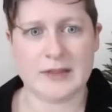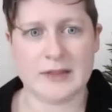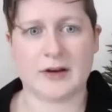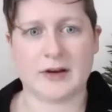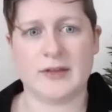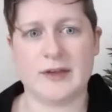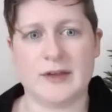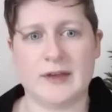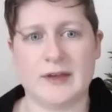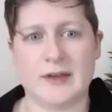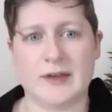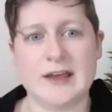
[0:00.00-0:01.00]
There are the
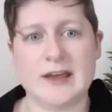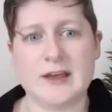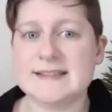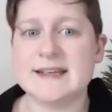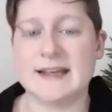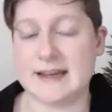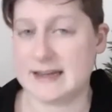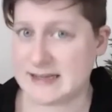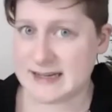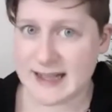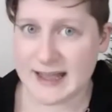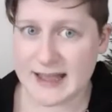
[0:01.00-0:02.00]
Hijras in
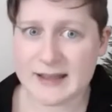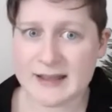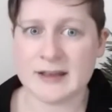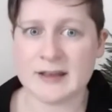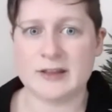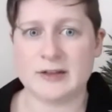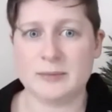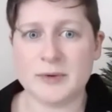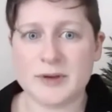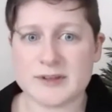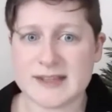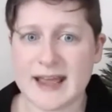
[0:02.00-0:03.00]
India, the
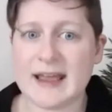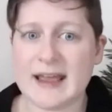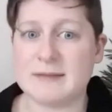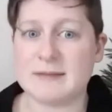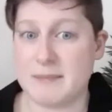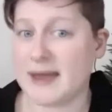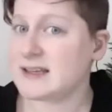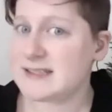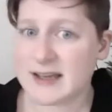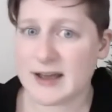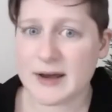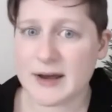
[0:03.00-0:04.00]
Muxe in
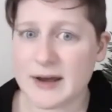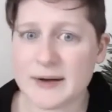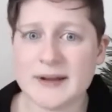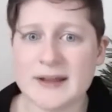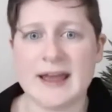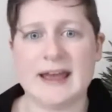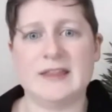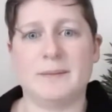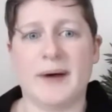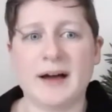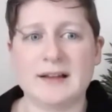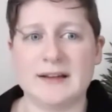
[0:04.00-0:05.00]
Mexico, and the
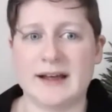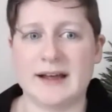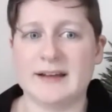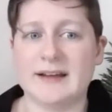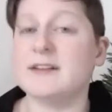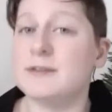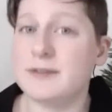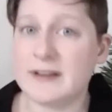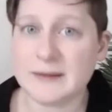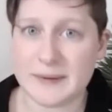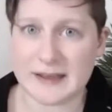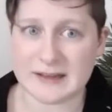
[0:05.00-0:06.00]
Bakla in the
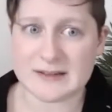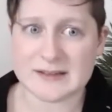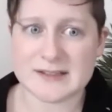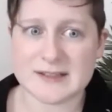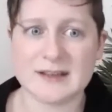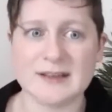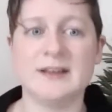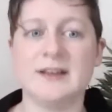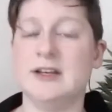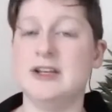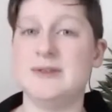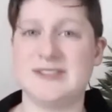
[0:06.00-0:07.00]
Philippines.
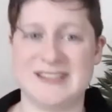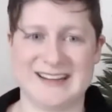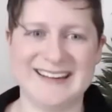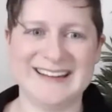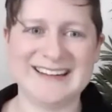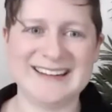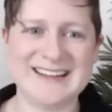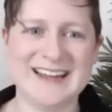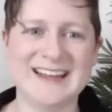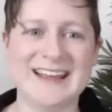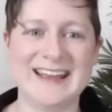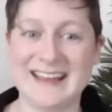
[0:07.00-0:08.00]
New Zealand,
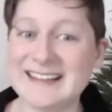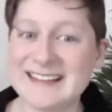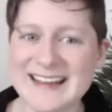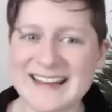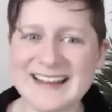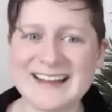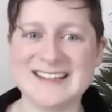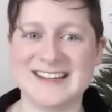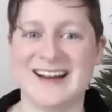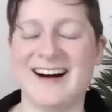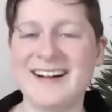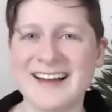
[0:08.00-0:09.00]
Italy,
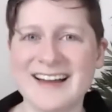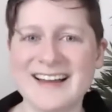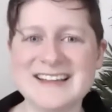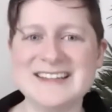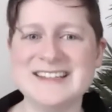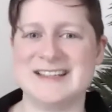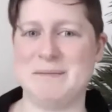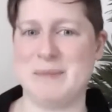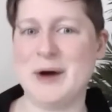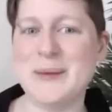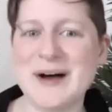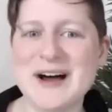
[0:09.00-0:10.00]
Tonga,
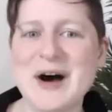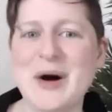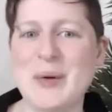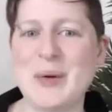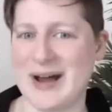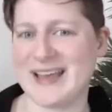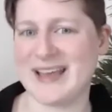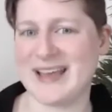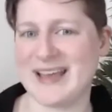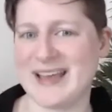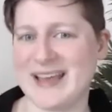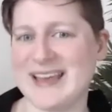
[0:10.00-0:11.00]
Samoa,
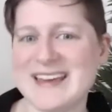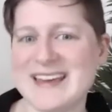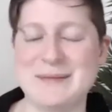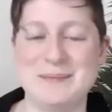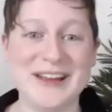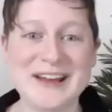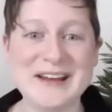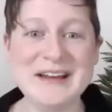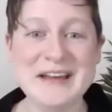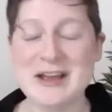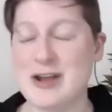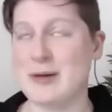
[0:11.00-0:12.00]
Hawaii, Siberia,
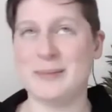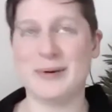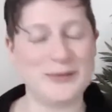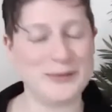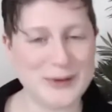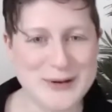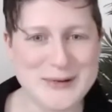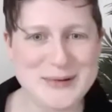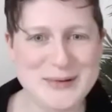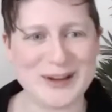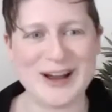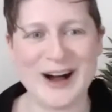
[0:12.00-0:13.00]

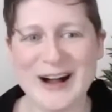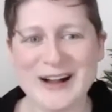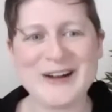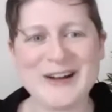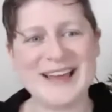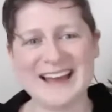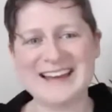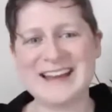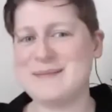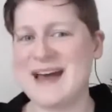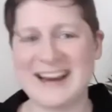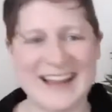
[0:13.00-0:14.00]
Peru, the Congo,
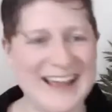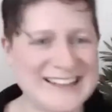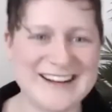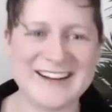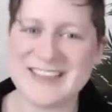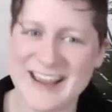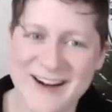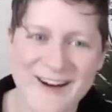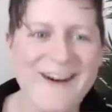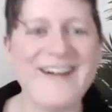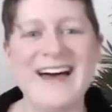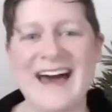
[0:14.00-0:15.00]
Kenya, Madagascar, they
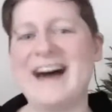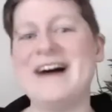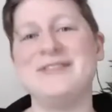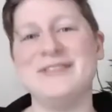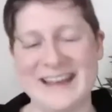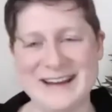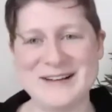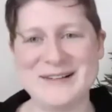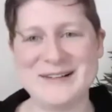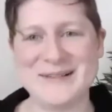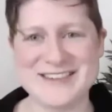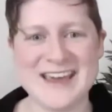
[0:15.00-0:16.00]
all have
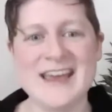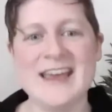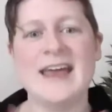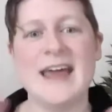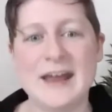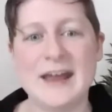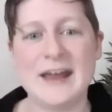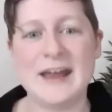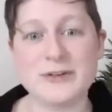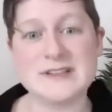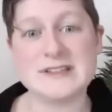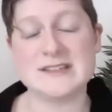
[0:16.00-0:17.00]
language and
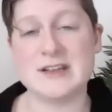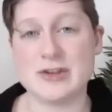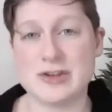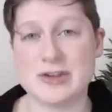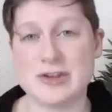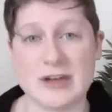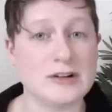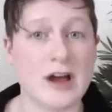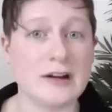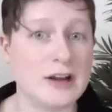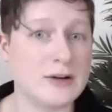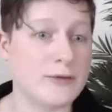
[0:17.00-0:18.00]
references to gender
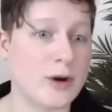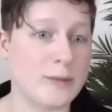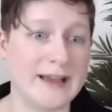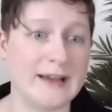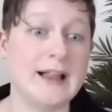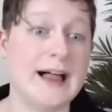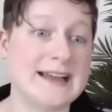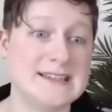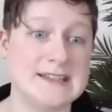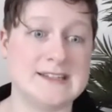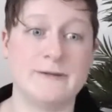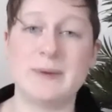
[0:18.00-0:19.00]
nonconforming
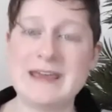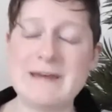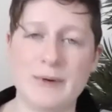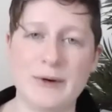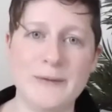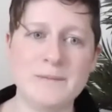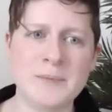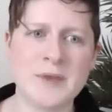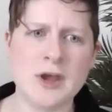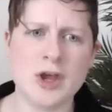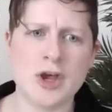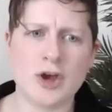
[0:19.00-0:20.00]
classes of people
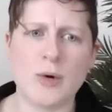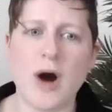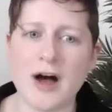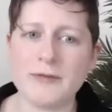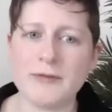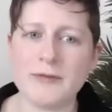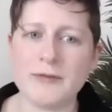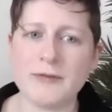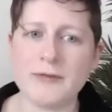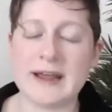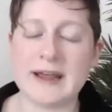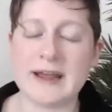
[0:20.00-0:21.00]
who often
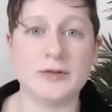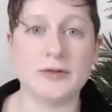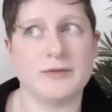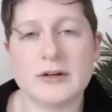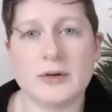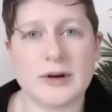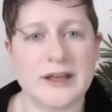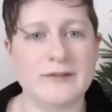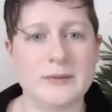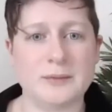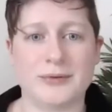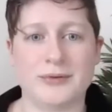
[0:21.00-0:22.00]
held revered or
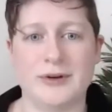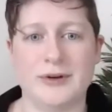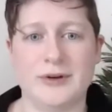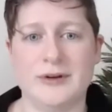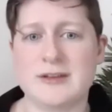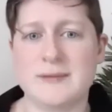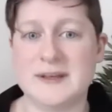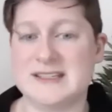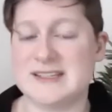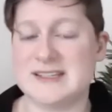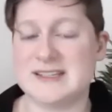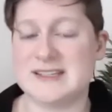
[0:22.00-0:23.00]
even privileged
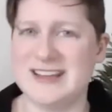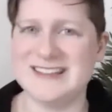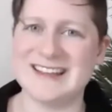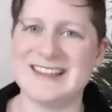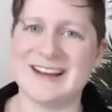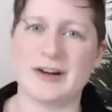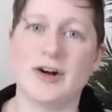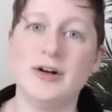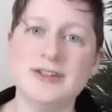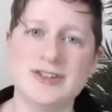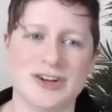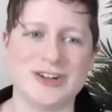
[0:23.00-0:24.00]
positions in their
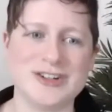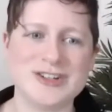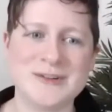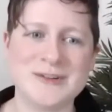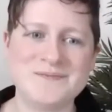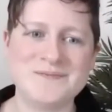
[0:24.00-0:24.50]
cultures.